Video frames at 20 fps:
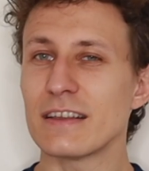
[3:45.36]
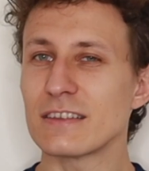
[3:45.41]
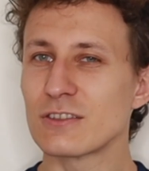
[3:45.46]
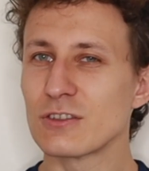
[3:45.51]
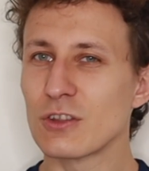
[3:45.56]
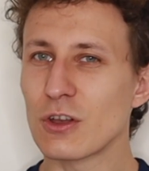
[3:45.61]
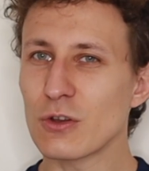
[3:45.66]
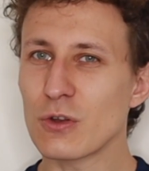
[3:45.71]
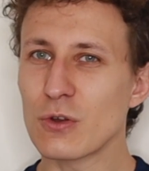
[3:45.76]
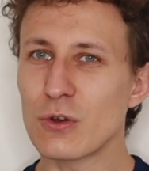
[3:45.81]
It's
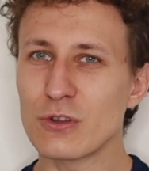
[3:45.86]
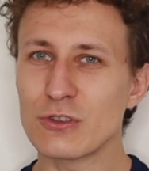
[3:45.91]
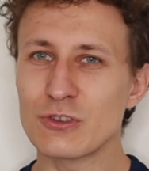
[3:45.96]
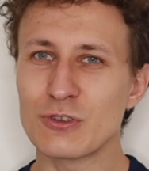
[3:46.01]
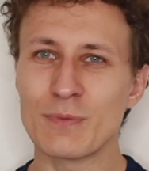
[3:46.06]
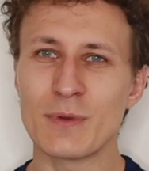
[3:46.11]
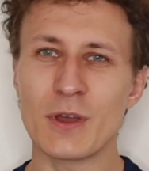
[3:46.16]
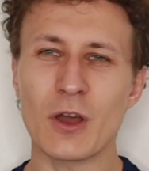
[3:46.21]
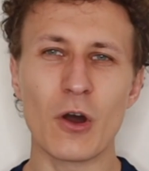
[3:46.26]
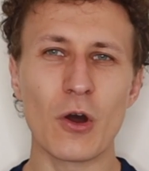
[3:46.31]
not going
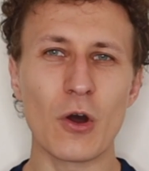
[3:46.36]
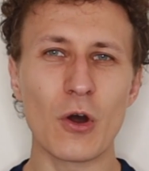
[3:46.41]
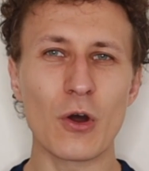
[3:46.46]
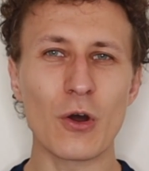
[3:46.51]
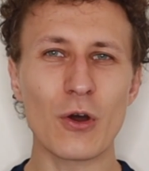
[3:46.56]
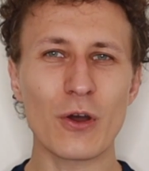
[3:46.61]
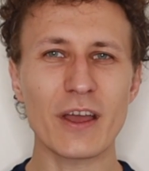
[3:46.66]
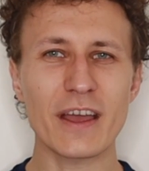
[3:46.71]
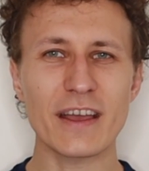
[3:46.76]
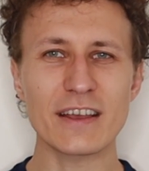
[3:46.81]
to be,
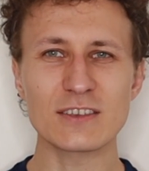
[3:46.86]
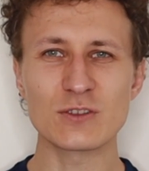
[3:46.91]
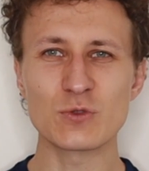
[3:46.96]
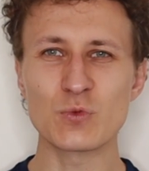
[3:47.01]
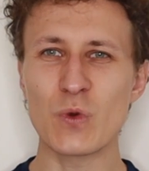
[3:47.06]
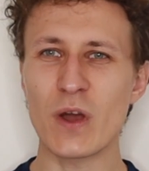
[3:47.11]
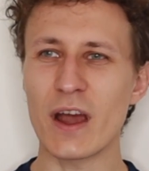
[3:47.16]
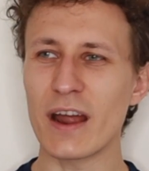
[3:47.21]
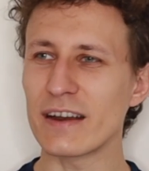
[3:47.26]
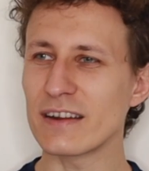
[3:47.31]
oh, he's
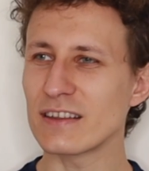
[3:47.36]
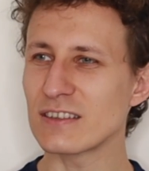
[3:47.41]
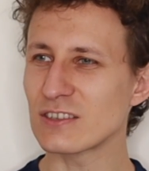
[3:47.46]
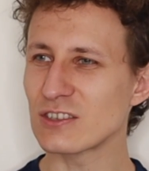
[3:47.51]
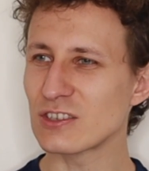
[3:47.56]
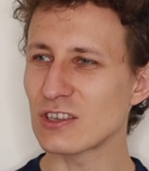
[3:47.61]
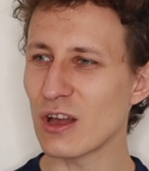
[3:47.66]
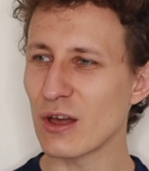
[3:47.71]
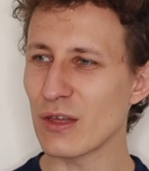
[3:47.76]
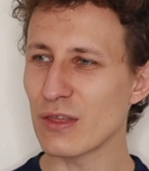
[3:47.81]
wearing
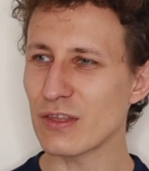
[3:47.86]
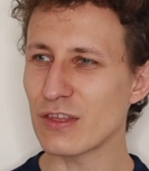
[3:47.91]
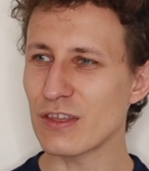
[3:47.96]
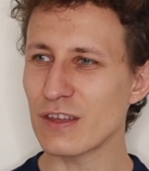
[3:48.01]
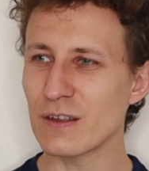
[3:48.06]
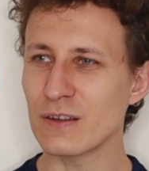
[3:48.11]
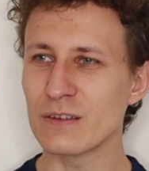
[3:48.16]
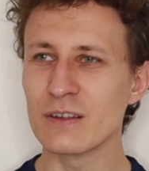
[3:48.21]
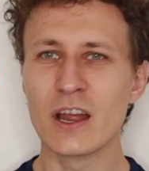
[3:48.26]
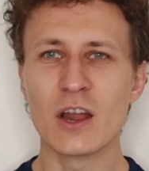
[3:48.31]

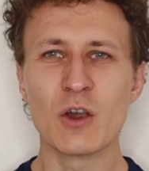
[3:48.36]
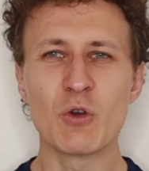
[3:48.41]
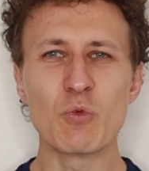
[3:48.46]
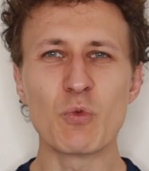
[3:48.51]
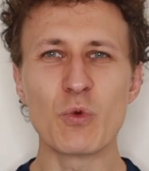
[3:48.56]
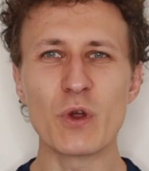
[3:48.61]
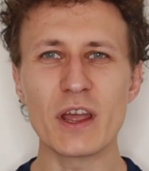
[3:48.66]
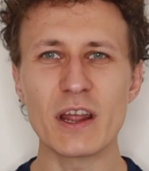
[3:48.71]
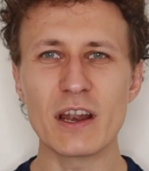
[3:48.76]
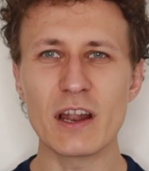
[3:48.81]
something
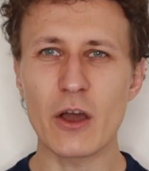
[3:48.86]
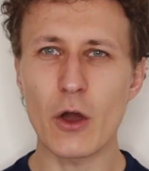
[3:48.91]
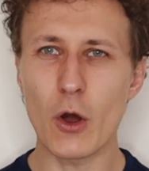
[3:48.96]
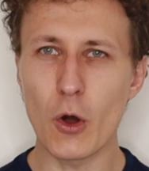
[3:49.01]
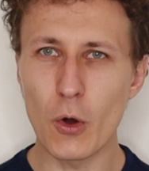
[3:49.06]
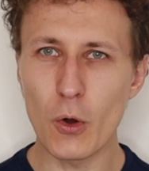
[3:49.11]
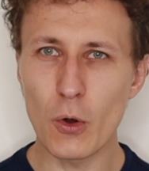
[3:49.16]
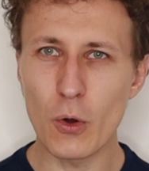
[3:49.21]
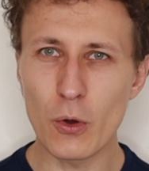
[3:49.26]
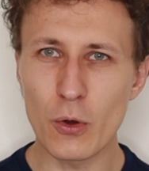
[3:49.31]
really
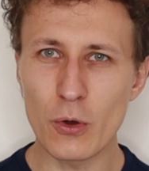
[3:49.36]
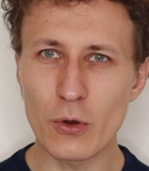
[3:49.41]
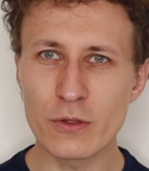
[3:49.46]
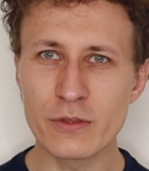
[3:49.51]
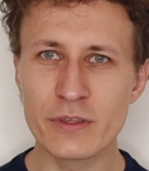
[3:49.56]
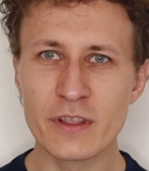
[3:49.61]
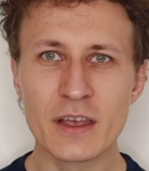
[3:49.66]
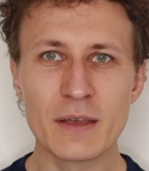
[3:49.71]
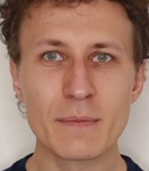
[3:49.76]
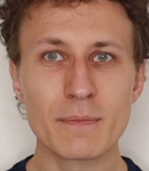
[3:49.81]

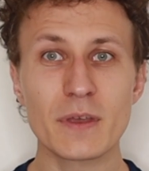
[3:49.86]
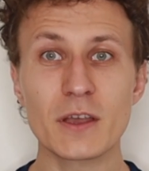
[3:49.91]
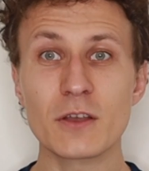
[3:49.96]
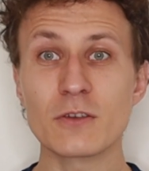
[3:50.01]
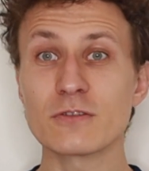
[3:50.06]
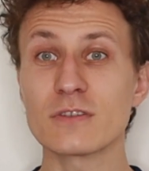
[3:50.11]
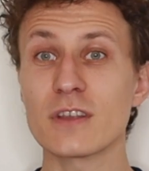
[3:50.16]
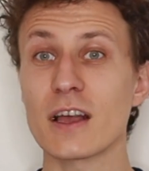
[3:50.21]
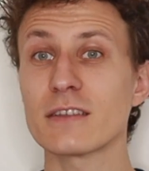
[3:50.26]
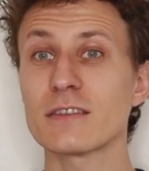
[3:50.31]
old,
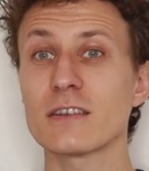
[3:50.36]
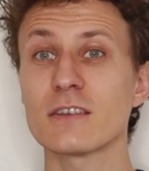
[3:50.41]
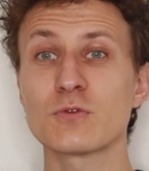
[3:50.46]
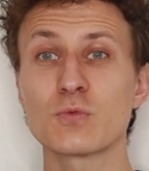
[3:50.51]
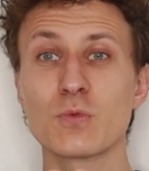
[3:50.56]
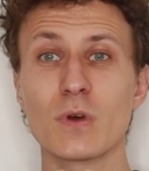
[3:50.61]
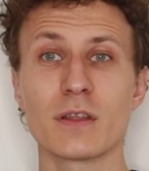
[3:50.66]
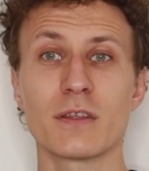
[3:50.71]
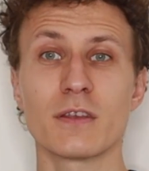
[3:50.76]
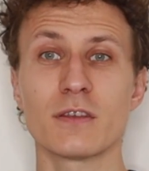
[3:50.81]
because that is
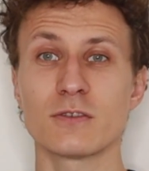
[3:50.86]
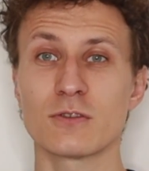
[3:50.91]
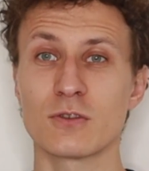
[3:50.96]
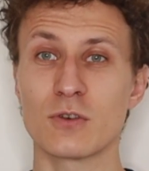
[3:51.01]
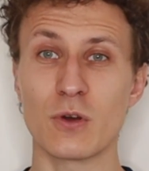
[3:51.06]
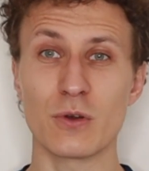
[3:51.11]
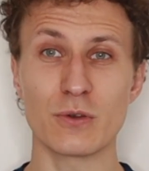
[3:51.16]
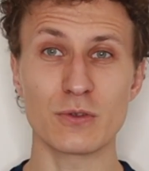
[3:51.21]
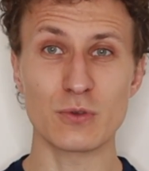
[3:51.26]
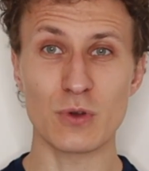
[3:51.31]
what is
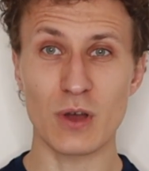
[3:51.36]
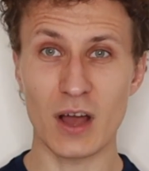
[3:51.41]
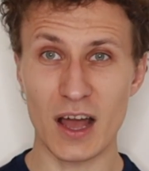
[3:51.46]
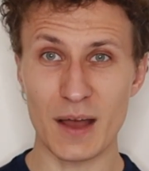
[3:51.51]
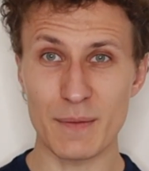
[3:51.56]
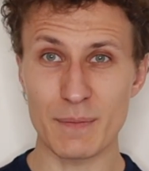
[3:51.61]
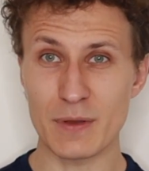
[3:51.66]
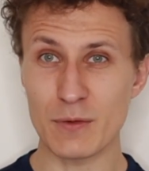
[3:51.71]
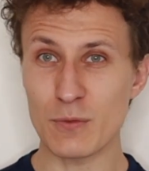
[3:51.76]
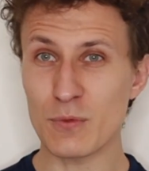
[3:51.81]
going to
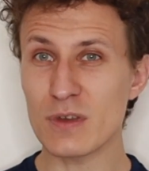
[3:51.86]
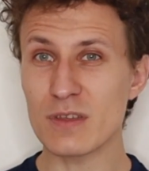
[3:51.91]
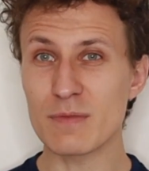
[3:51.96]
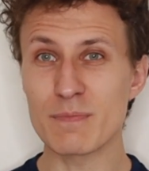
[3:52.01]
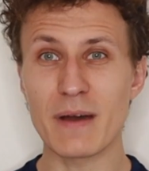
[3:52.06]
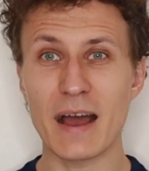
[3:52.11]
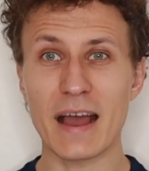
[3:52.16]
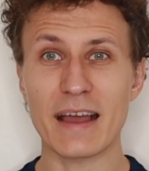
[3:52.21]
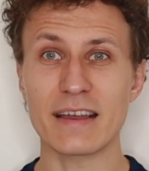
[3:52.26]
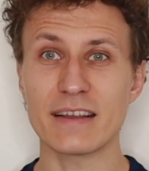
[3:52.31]
happen with
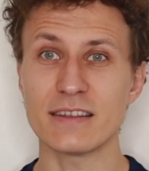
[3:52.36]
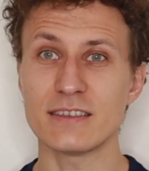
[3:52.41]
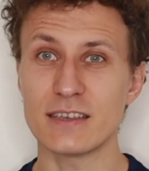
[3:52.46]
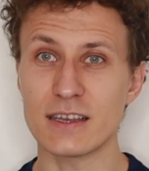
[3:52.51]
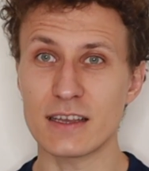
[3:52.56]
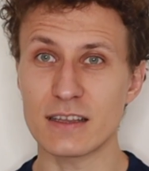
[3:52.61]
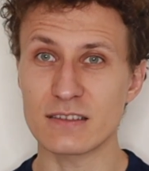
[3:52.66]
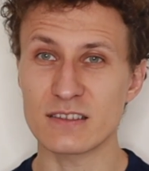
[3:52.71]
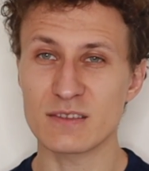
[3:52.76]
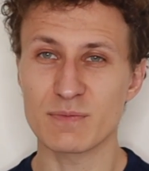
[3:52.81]
baggy
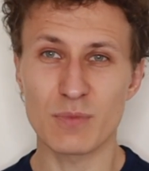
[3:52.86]
jeans.